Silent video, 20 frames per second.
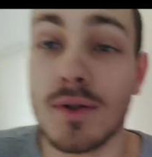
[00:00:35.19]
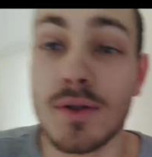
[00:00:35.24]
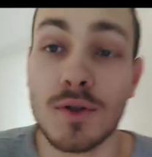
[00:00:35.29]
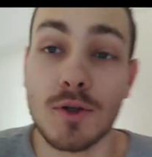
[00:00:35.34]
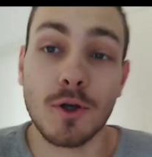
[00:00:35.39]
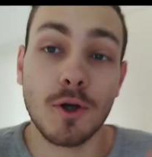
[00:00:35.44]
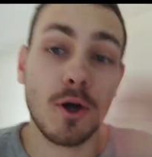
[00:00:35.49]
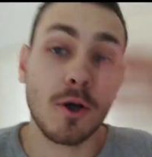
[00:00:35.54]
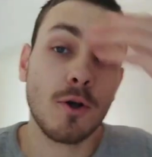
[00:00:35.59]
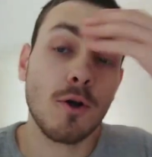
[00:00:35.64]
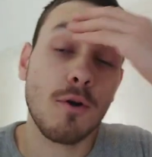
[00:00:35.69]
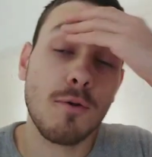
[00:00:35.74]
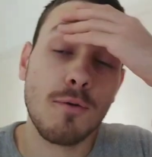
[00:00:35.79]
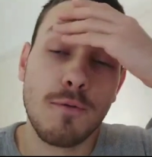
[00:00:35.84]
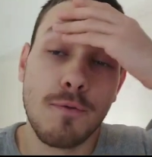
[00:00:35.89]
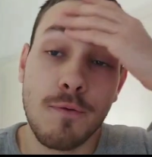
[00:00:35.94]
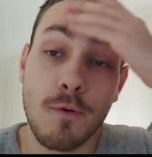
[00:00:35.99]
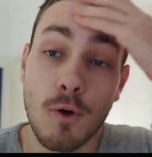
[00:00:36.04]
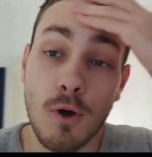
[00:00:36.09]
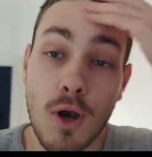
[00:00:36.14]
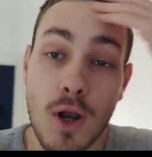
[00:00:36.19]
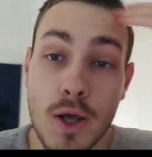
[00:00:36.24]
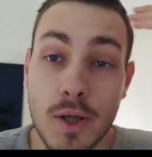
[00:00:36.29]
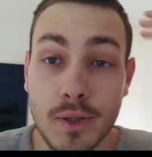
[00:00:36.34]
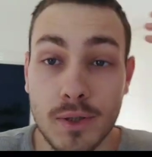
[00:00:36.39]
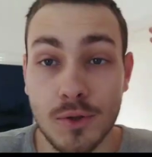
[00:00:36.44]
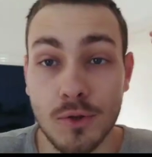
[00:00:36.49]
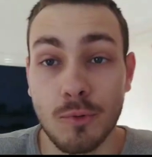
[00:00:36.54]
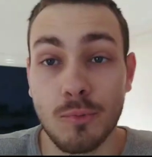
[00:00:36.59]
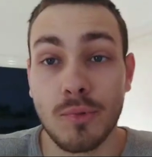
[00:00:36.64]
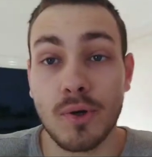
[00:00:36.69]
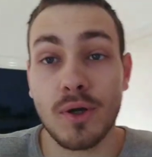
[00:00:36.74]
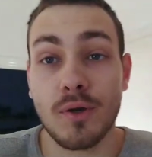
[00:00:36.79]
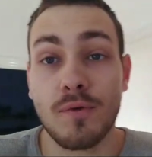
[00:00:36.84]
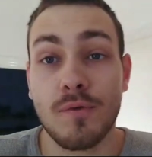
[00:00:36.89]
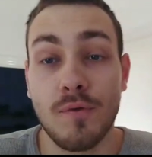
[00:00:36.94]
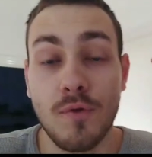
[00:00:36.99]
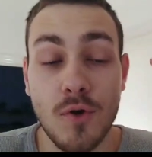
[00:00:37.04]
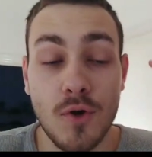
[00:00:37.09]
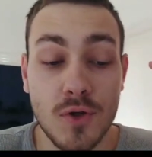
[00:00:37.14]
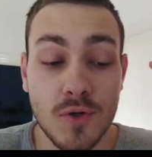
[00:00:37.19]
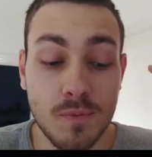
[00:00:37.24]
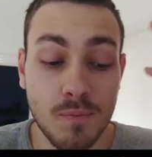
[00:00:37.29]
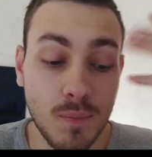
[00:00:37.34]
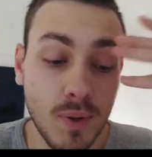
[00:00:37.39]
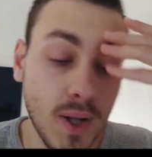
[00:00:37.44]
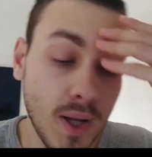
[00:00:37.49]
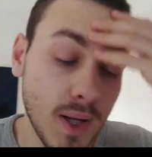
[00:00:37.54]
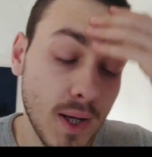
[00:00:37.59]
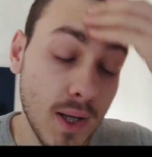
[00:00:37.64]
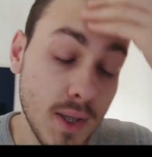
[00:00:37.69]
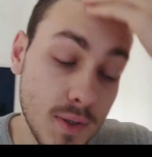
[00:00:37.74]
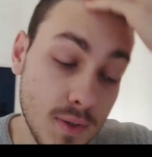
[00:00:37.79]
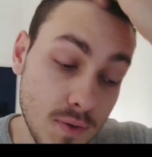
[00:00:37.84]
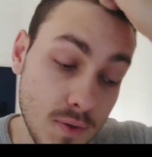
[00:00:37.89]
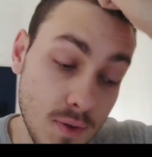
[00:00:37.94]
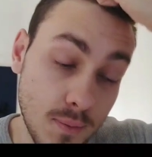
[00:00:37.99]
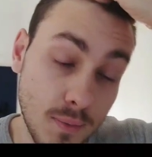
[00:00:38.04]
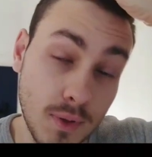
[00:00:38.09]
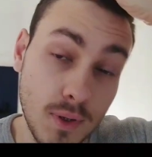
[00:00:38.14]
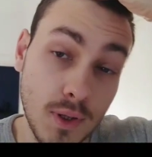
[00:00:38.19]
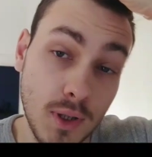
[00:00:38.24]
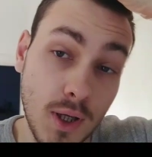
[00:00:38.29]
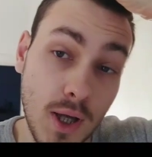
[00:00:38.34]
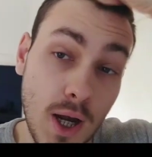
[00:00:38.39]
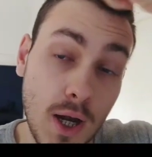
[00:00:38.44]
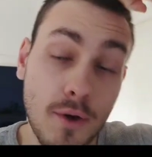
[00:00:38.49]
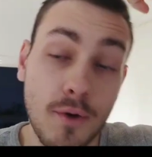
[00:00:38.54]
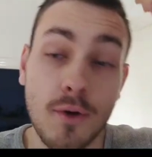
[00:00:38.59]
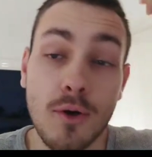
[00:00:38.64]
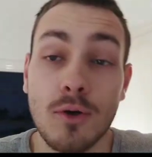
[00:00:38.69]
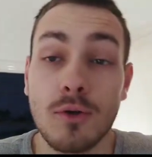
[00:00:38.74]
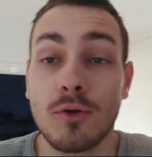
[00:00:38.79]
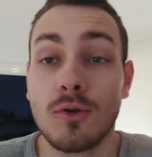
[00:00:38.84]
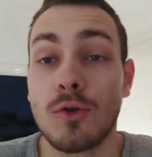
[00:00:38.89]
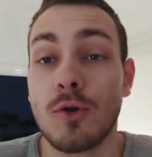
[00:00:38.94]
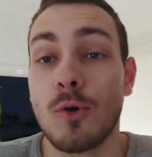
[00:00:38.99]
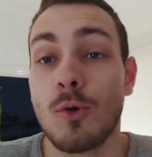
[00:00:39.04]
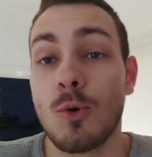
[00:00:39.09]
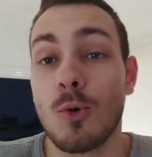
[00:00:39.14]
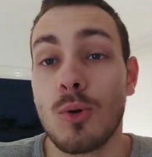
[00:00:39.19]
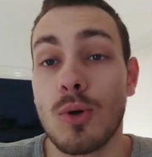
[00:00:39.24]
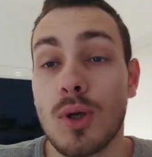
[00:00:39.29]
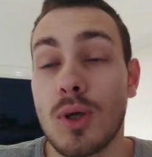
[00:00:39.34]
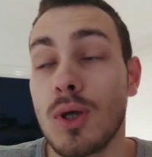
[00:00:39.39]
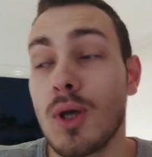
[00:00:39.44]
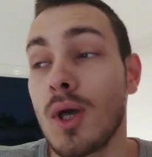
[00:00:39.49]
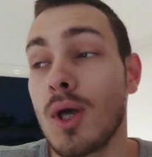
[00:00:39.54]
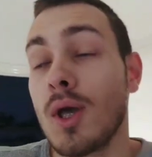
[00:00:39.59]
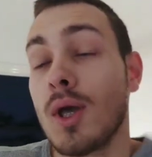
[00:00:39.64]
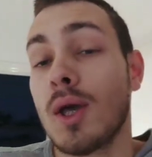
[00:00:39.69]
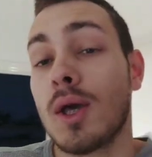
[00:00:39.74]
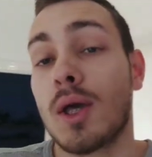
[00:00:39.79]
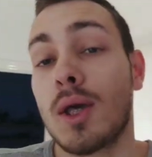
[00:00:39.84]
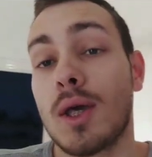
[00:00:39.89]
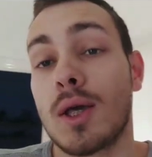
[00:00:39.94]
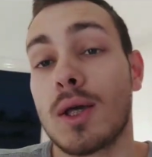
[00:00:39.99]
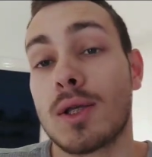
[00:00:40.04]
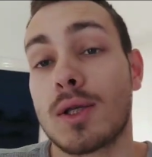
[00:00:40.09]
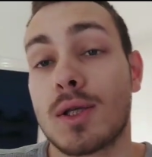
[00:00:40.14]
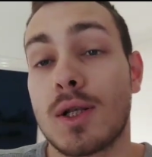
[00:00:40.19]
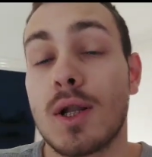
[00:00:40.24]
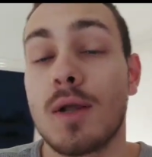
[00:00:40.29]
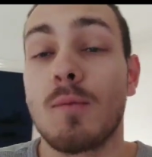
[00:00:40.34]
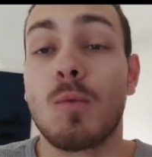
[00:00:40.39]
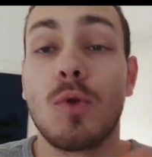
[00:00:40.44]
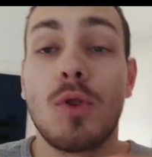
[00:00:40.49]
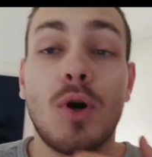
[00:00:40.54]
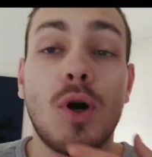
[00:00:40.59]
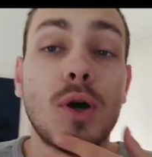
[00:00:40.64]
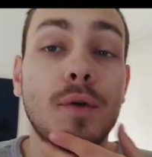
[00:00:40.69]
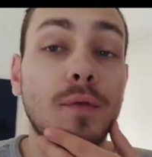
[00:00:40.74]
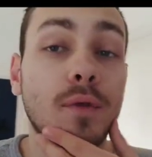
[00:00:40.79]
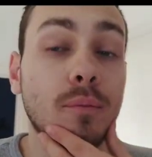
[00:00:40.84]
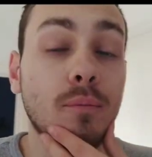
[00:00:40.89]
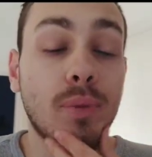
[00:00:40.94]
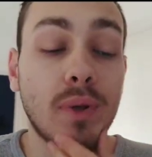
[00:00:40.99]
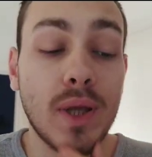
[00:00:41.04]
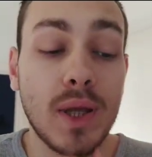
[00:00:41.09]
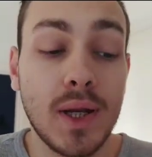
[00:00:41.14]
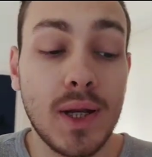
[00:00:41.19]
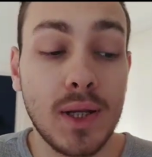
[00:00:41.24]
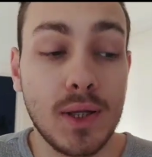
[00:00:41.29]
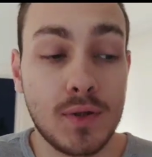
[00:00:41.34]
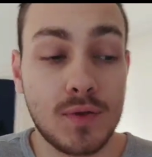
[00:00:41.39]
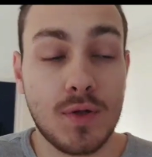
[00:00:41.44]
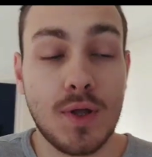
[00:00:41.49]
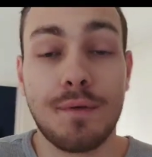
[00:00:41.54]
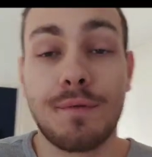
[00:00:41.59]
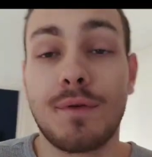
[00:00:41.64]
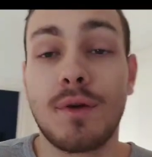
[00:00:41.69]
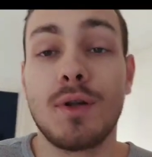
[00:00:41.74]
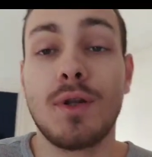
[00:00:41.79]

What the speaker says: So I got 4 likes on my first playlist, so I'm gonna carry on doing Get Slim with Ivan playlist every